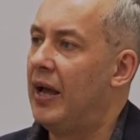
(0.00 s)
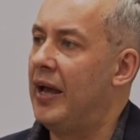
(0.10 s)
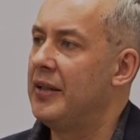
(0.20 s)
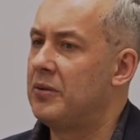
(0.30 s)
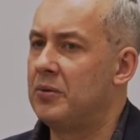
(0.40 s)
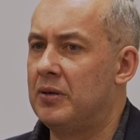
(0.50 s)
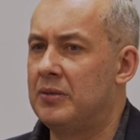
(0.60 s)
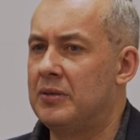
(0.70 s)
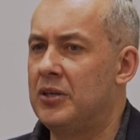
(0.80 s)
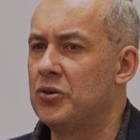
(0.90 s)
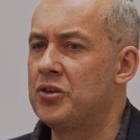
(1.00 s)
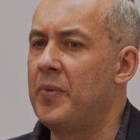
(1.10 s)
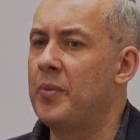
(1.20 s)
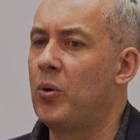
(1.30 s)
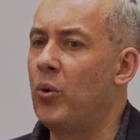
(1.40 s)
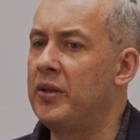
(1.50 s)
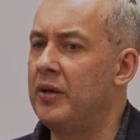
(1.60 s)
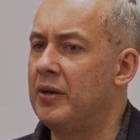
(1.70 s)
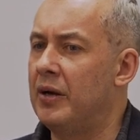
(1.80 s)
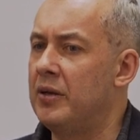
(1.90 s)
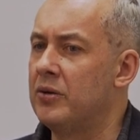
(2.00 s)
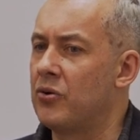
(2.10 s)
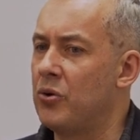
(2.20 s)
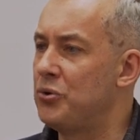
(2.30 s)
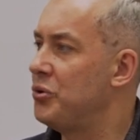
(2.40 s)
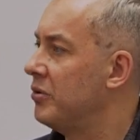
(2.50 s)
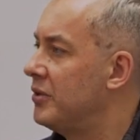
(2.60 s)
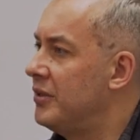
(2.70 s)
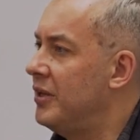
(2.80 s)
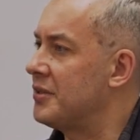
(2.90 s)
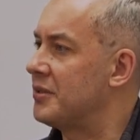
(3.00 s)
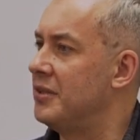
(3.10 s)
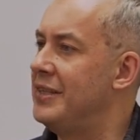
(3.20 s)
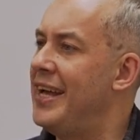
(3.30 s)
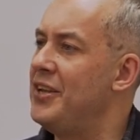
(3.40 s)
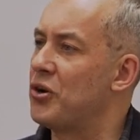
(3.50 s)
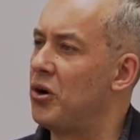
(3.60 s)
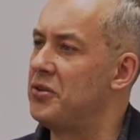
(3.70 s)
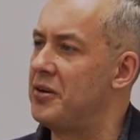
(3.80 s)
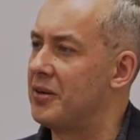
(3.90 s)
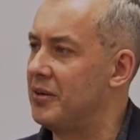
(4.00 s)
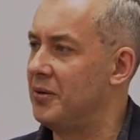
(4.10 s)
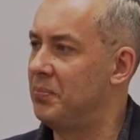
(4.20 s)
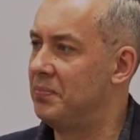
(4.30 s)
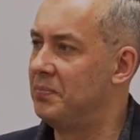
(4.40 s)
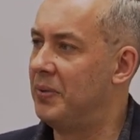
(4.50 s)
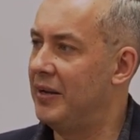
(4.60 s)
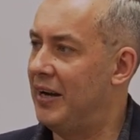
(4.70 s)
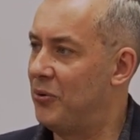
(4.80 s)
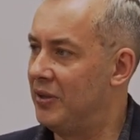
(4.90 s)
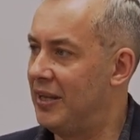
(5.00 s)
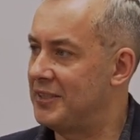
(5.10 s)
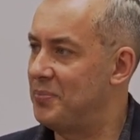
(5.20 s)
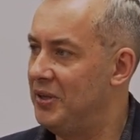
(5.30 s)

And I don't remember whether I wrote you on the desk, Dani Rodrik, uh, by our last